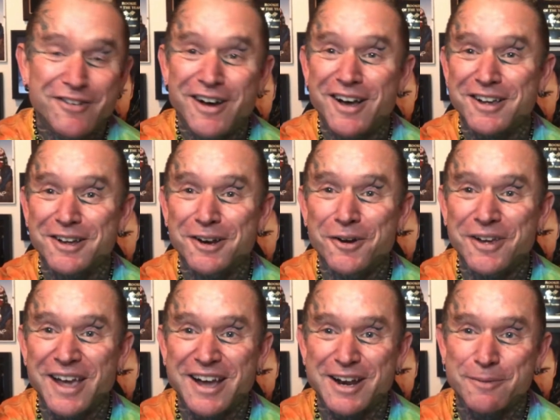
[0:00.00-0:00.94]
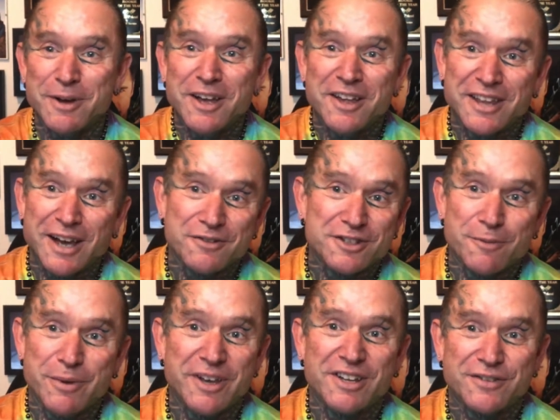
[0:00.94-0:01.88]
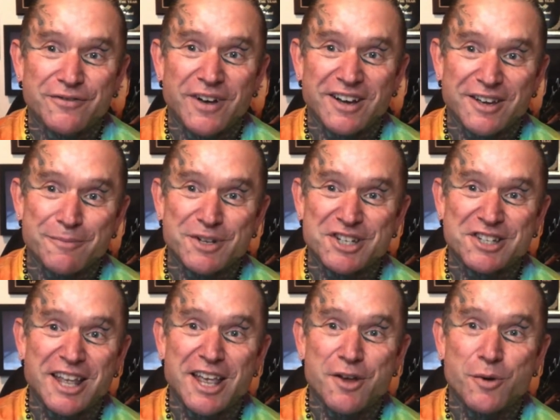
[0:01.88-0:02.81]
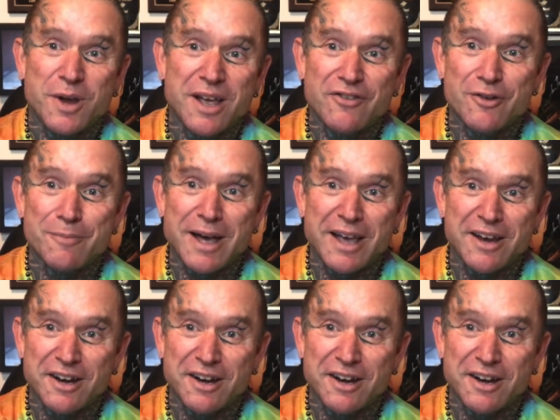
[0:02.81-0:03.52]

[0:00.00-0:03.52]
fucking look at them. That was the biggest fucking mistake we ever made.